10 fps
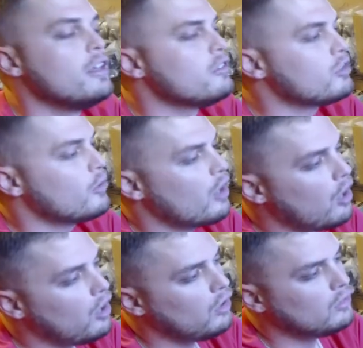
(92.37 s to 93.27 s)
So it
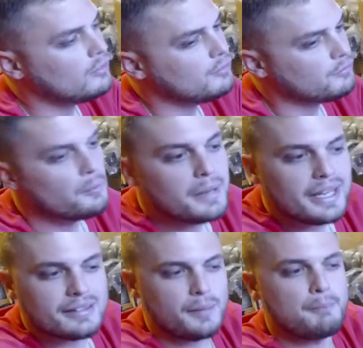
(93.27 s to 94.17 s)
all, for me,
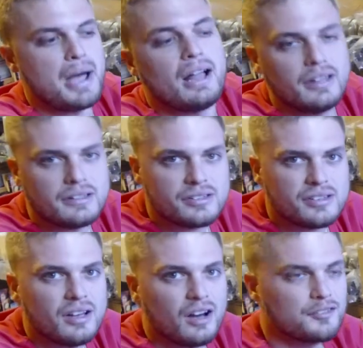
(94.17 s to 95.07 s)
it's a
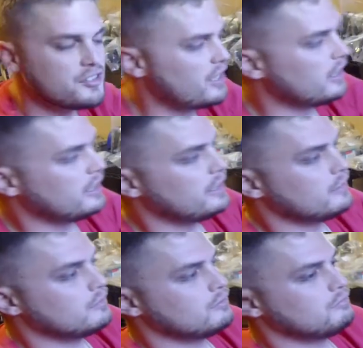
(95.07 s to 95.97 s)
balance of selling